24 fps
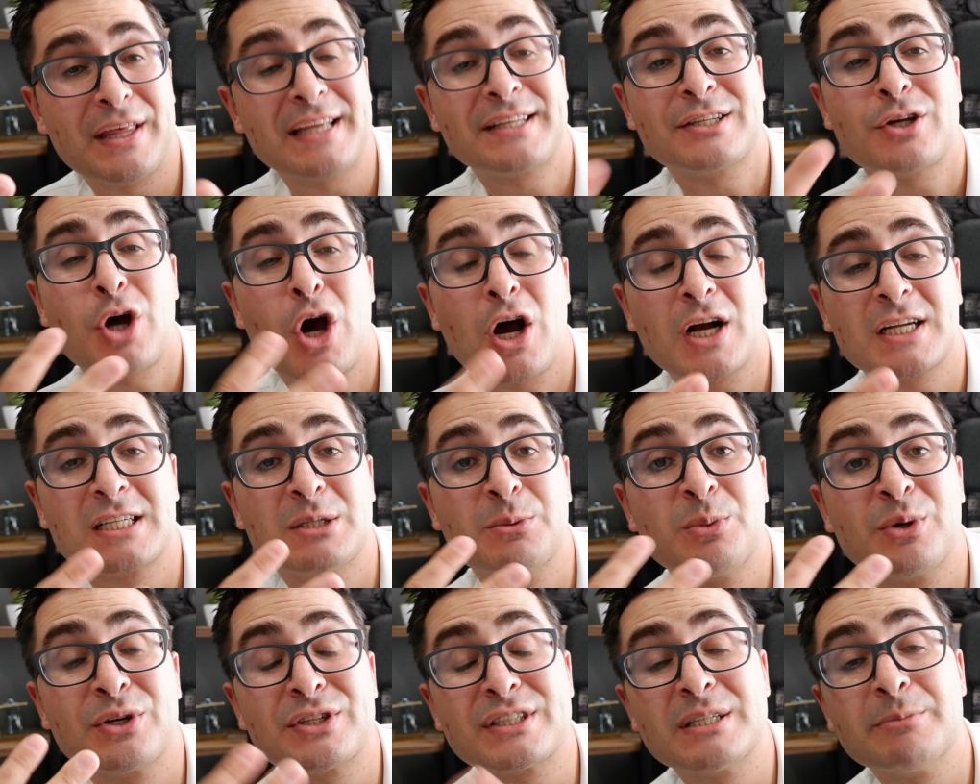that talks
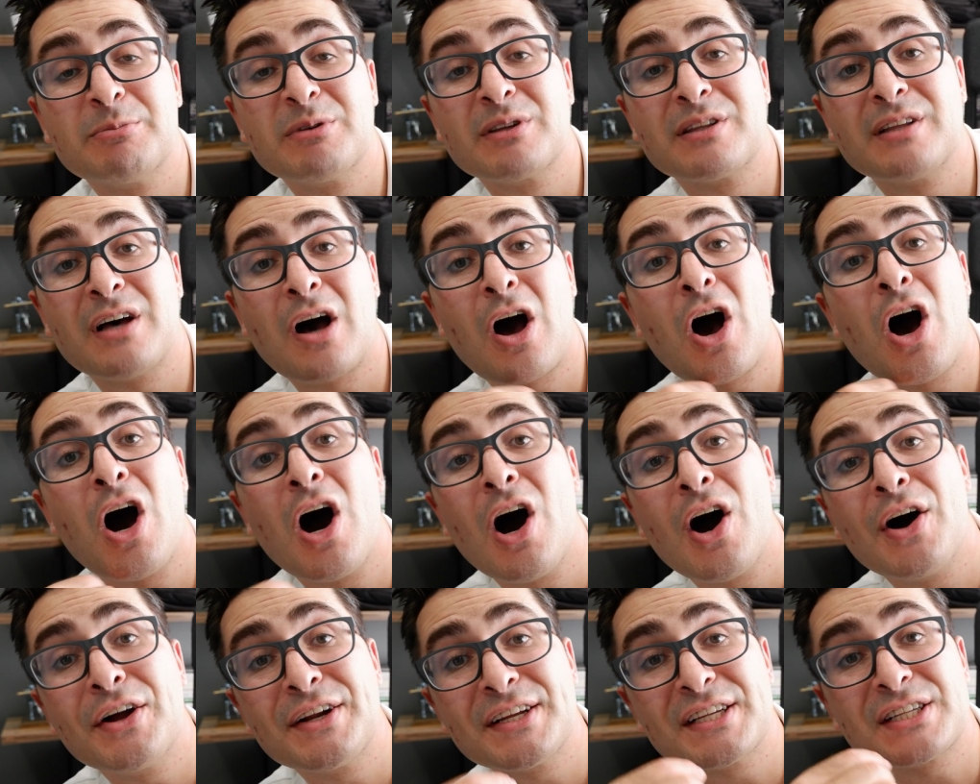about some of the
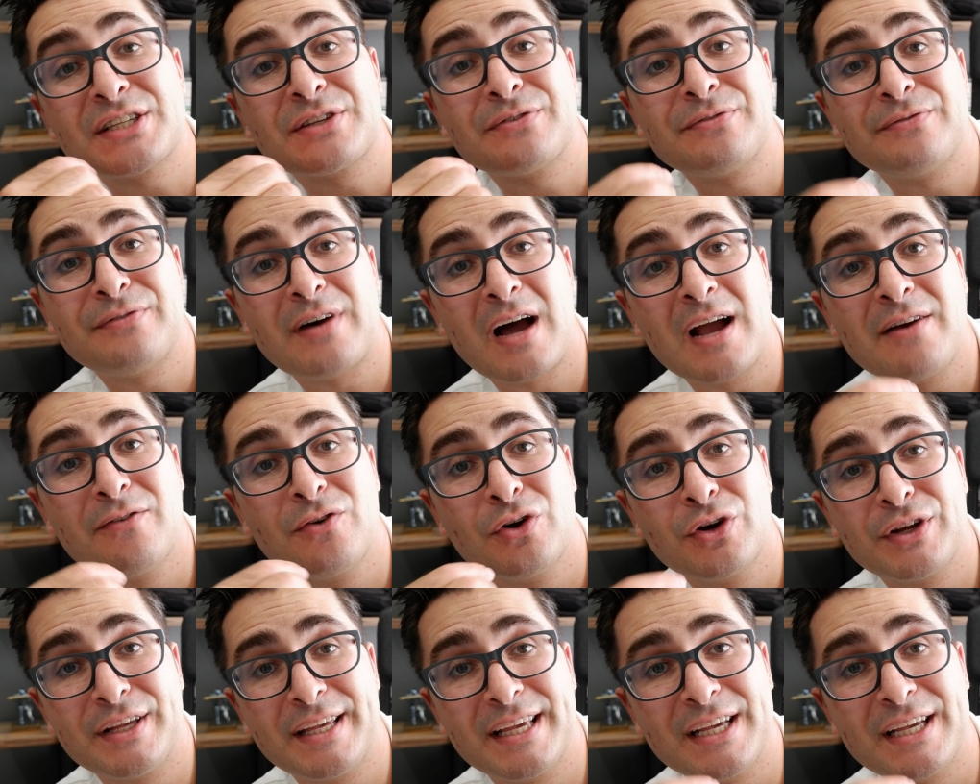hottest Fiverr